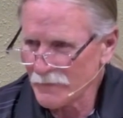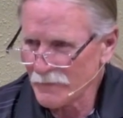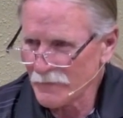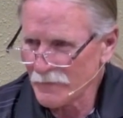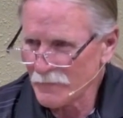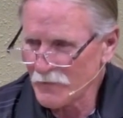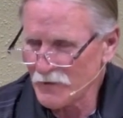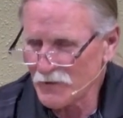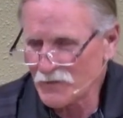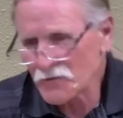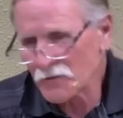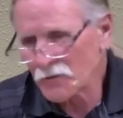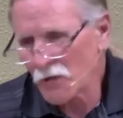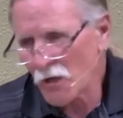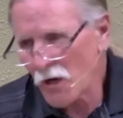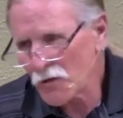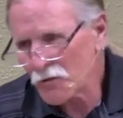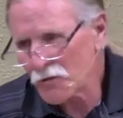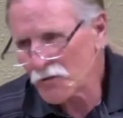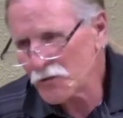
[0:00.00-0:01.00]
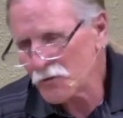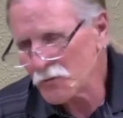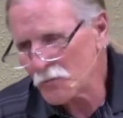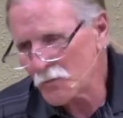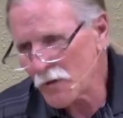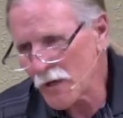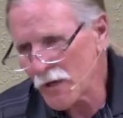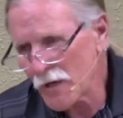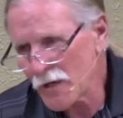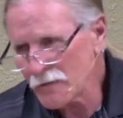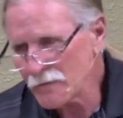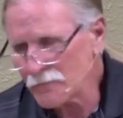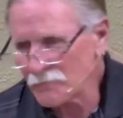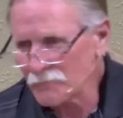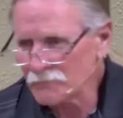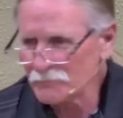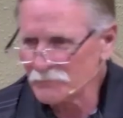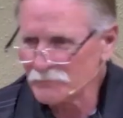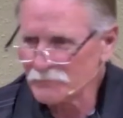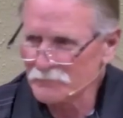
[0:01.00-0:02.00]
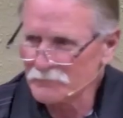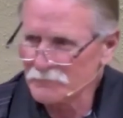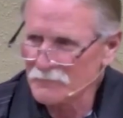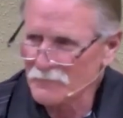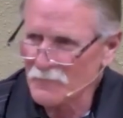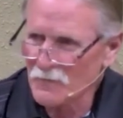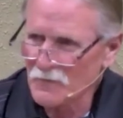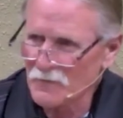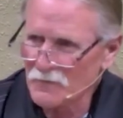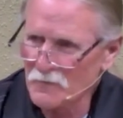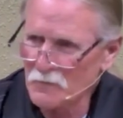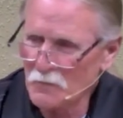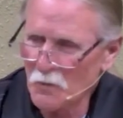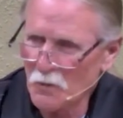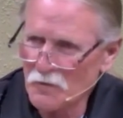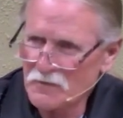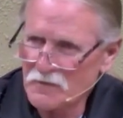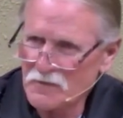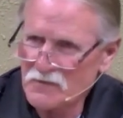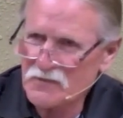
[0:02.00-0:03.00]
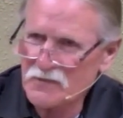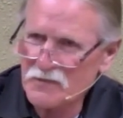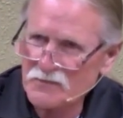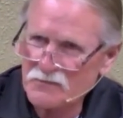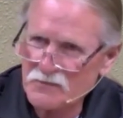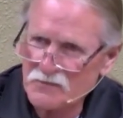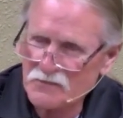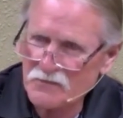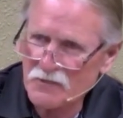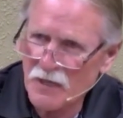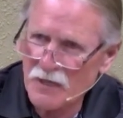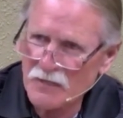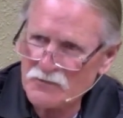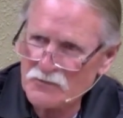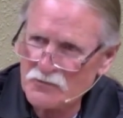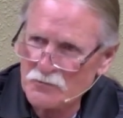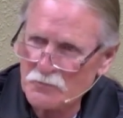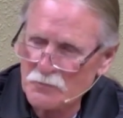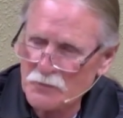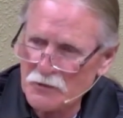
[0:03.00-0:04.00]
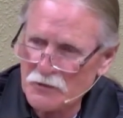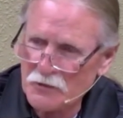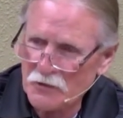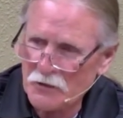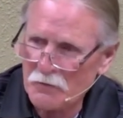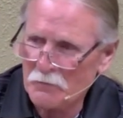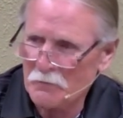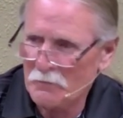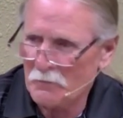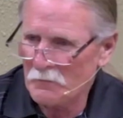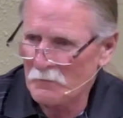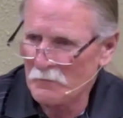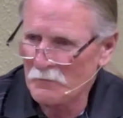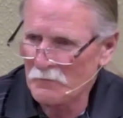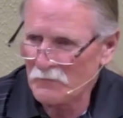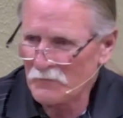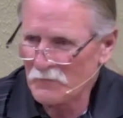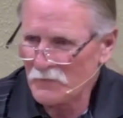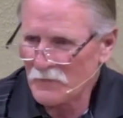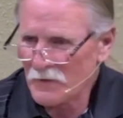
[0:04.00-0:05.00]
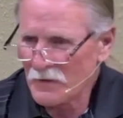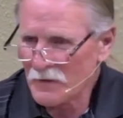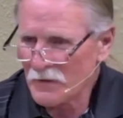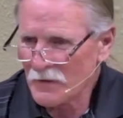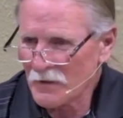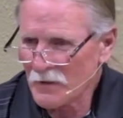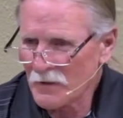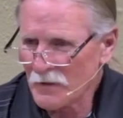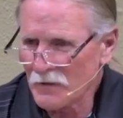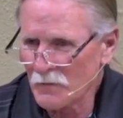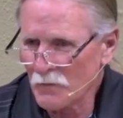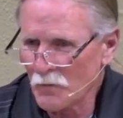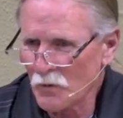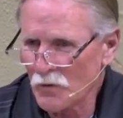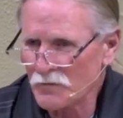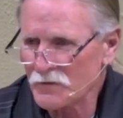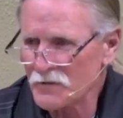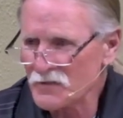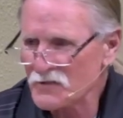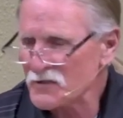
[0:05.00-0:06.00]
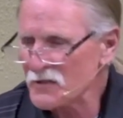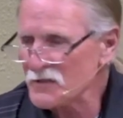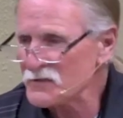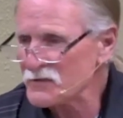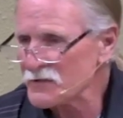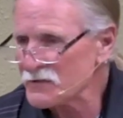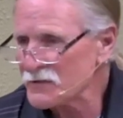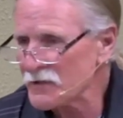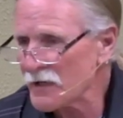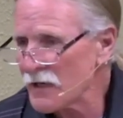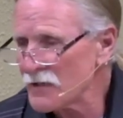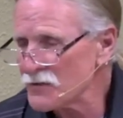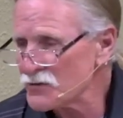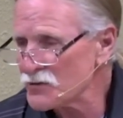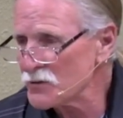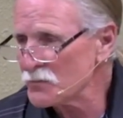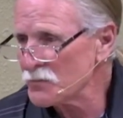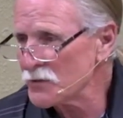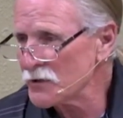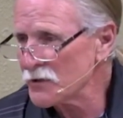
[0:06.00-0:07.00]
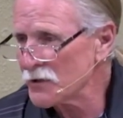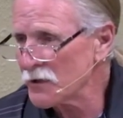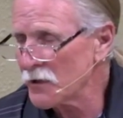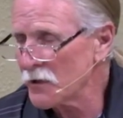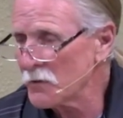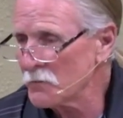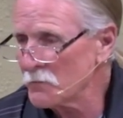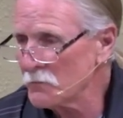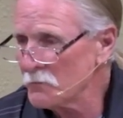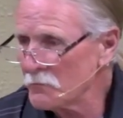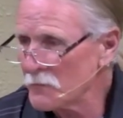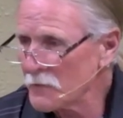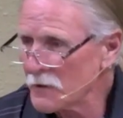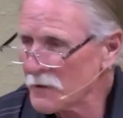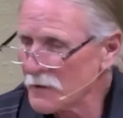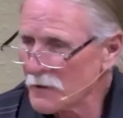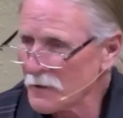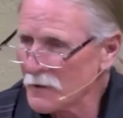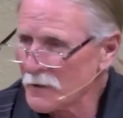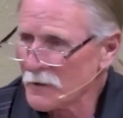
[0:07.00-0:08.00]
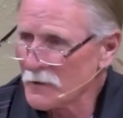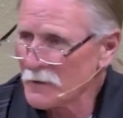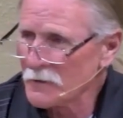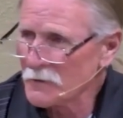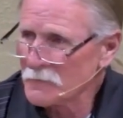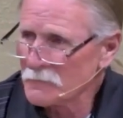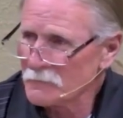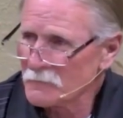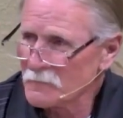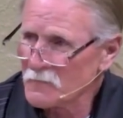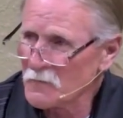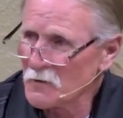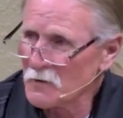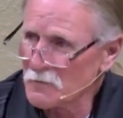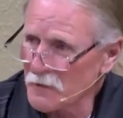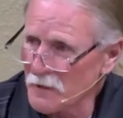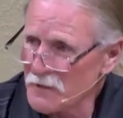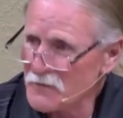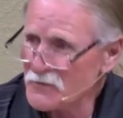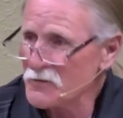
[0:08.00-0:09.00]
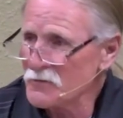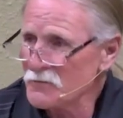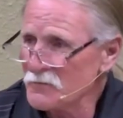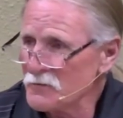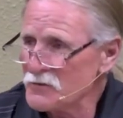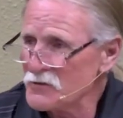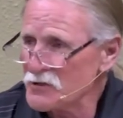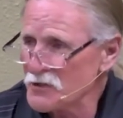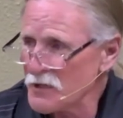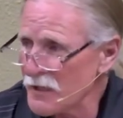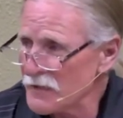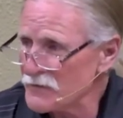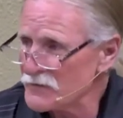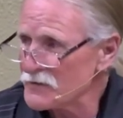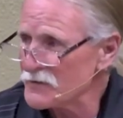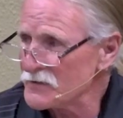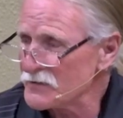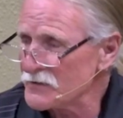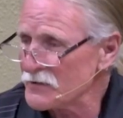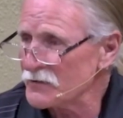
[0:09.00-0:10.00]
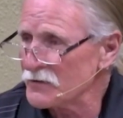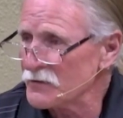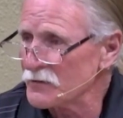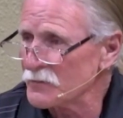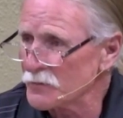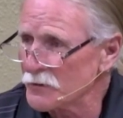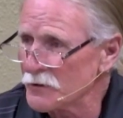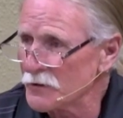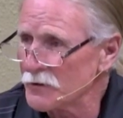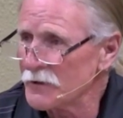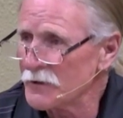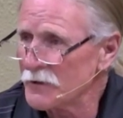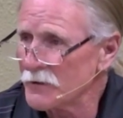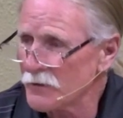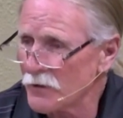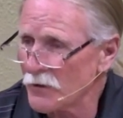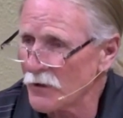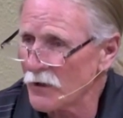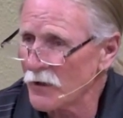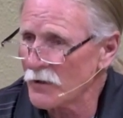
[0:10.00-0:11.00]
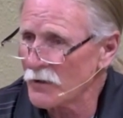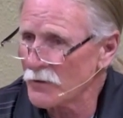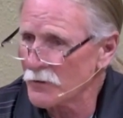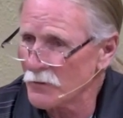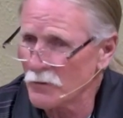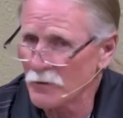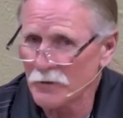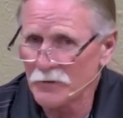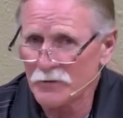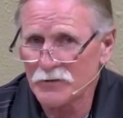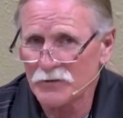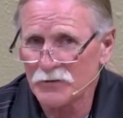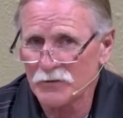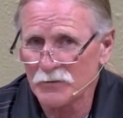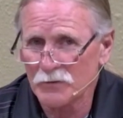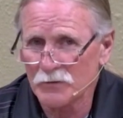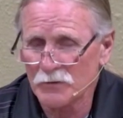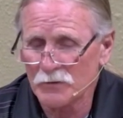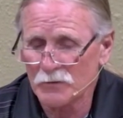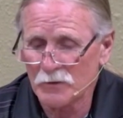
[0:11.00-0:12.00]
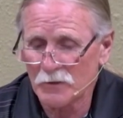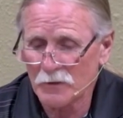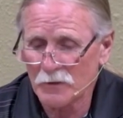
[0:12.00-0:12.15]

Because the longer you wait, the more desensitized you become. And the more desensitized you become, the less are the chances that you really are going to